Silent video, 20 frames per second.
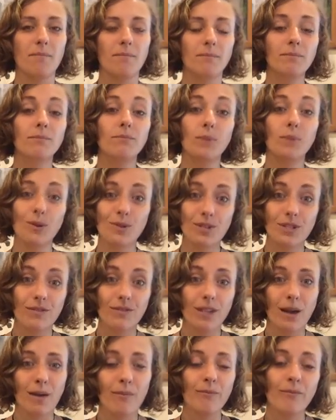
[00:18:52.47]
most of
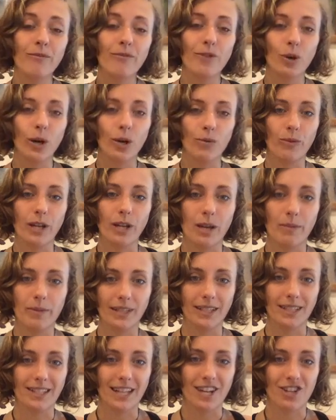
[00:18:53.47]
them for
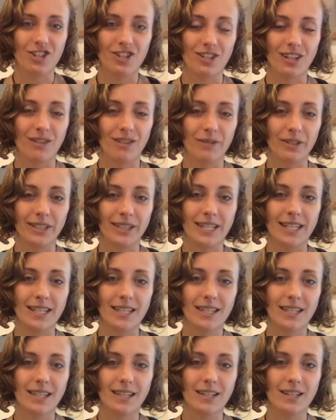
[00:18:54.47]
rehabilitation and
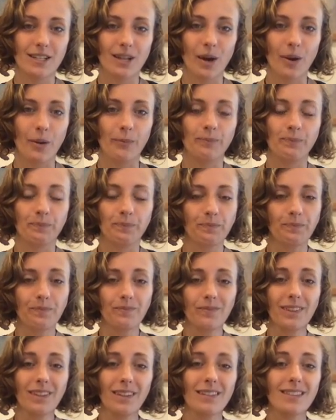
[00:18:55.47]
release. And so
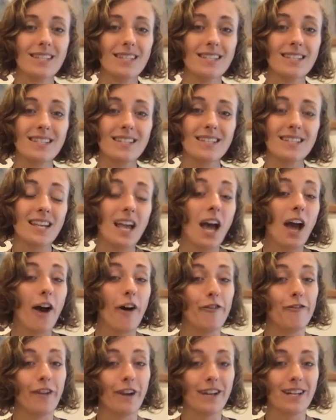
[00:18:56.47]
this is
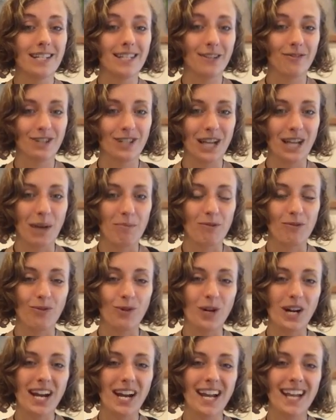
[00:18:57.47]
a very different type of
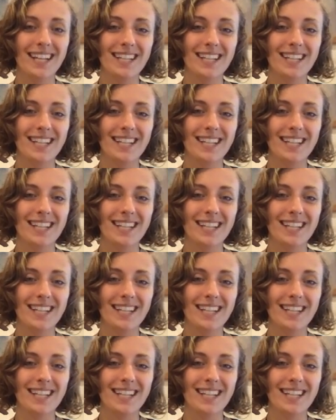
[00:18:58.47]
work.